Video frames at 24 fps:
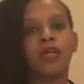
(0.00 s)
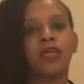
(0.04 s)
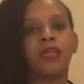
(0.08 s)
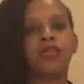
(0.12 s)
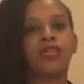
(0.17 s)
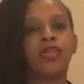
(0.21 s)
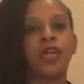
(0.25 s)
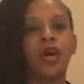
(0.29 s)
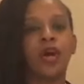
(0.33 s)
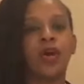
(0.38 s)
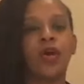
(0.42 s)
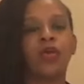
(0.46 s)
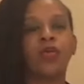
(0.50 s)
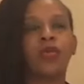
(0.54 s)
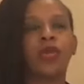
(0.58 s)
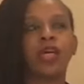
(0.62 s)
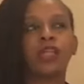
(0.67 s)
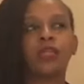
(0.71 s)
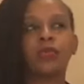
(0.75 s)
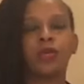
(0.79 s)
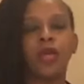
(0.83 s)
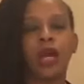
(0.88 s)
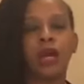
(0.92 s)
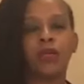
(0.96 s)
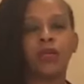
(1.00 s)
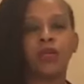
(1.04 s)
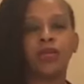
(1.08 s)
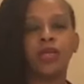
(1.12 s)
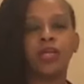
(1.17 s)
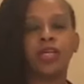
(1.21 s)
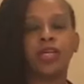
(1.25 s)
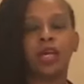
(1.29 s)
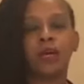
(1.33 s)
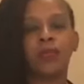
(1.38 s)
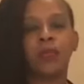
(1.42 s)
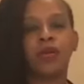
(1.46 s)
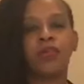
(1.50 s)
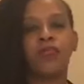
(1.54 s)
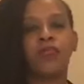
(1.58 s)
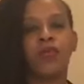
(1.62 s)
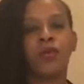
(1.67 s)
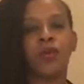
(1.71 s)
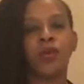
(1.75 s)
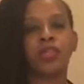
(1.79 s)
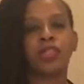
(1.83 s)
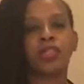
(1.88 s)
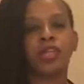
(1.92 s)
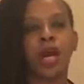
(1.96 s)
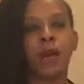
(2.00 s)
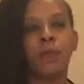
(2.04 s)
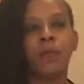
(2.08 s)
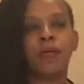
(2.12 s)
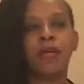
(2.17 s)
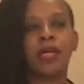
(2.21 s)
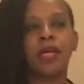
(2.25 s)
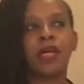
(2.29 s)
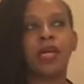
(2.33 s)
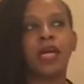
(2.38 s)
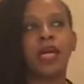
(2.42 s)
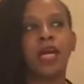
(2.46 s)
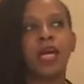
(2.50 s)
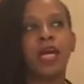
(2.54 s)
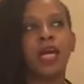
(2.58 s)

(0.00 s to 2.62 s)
So that's what I really come here for, shopping